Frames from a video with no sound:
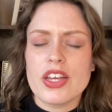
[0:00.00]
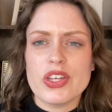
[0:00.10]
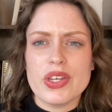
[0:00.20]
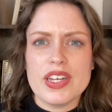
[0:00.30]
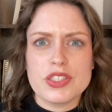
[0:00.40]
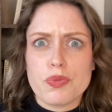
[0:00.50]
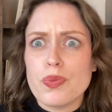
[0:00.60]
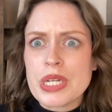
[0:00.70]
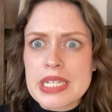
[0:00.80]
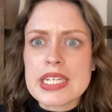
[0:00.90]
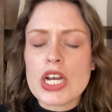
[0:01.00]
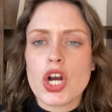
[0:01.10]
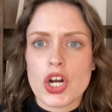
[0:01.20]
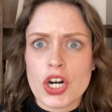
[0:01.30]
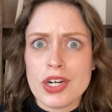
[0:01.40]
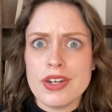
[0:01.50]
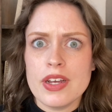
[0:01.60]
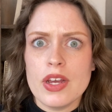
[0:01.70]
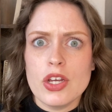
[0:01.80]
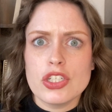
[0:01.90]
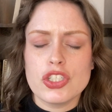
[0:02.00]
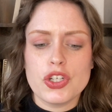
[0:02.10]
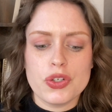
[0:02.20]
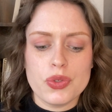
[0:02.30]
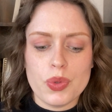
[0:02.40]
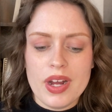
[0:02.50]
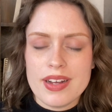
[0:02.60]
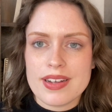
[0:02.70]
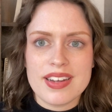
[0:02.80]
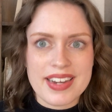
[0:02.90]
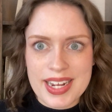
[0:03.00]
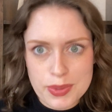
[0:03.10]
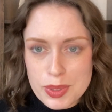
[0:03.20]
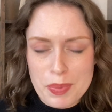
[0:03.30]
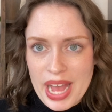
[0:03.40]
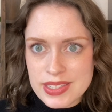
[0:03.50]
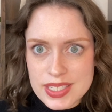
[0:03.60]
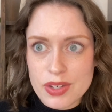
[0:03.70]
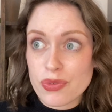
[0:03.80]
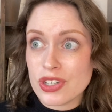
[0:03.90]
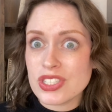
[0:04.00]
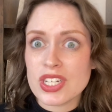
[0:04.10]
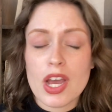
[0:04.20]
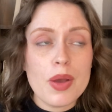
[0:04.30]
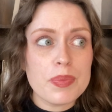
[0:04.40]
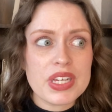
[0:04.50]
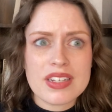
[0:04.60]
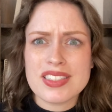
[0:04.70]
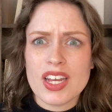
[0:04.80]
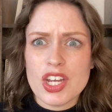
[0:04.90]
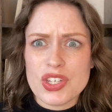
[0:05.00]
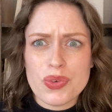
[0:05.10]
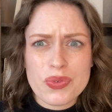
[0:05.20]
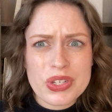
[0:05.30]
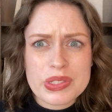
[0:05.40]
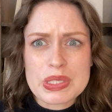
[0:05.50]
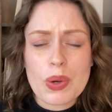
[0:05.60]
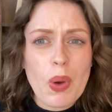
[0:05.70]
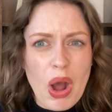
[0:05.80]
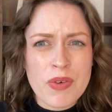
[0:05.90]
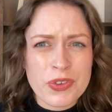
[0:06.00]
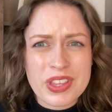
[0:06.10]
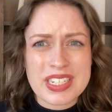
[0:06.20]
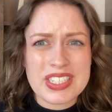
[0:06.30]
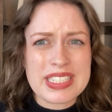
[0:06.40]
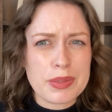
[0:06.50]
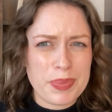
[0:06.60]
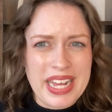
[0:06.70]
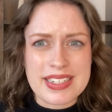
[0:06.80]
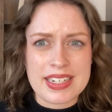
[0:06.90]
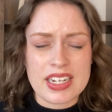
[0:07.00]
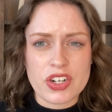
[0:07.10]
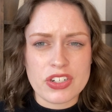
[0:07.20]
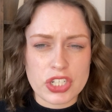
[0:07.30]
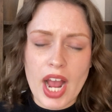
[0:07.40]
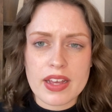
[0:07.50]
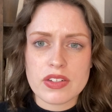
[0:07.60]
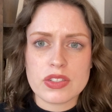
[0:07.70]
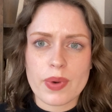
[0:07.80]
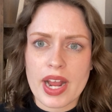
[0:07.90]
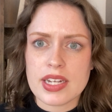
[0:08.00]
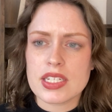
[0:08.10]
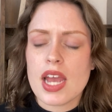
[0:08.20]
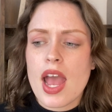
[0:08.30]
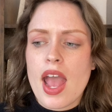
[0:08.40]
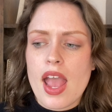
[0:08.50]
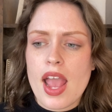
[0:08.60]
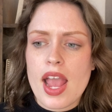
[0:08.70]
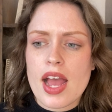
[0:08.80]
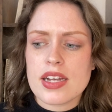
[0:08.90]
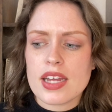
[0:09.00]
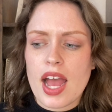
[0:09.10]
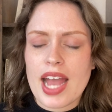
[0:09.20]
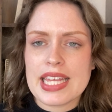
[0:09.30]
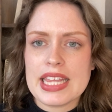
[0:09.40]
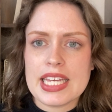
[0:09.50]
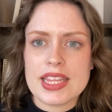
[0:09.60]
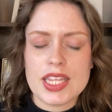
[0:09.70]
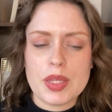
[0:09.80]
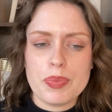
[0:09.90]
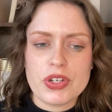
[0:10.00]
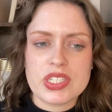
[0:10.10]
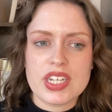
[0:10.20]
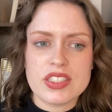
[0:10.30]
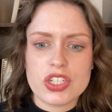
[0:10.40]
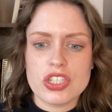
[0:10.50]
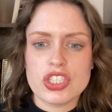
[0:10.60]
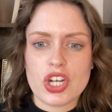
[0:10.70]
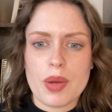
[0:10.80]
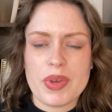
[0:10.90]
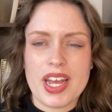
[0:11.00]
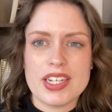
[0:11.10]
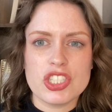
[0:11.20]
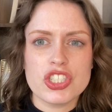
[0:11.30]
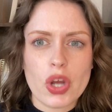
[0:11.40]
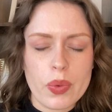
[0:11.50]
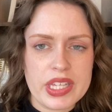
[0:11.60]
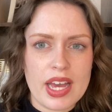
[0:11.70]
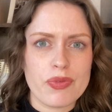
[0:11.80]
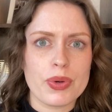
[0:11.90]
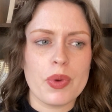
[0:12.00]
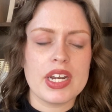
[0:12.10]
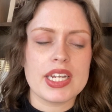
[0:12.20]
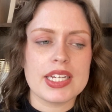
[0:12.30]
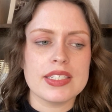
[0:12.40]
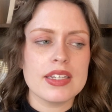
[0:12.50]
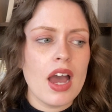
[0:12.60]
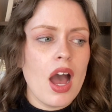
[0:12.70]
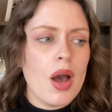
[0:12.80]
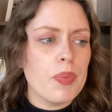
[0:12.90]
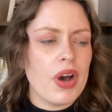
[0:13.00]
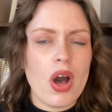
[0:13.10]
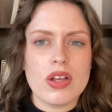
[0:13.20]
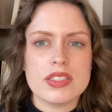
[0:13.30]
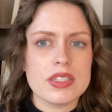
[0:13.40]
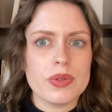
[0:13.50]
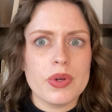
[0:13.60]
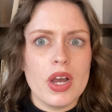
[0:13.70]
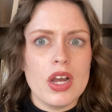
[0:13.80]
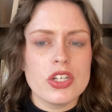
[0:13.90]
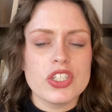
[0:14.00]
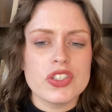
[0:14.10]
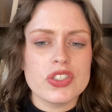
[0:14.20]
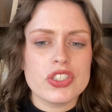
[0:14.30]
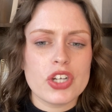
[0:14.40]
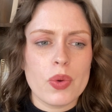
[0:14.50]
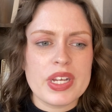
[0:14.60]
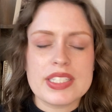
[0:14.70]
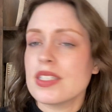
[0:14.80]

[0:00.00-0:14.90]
it's really hard to connect with Patsy at first because you feel so awful that she's abandoning her child, right? And I think that the book does a good job at showing that for what it is, but also showing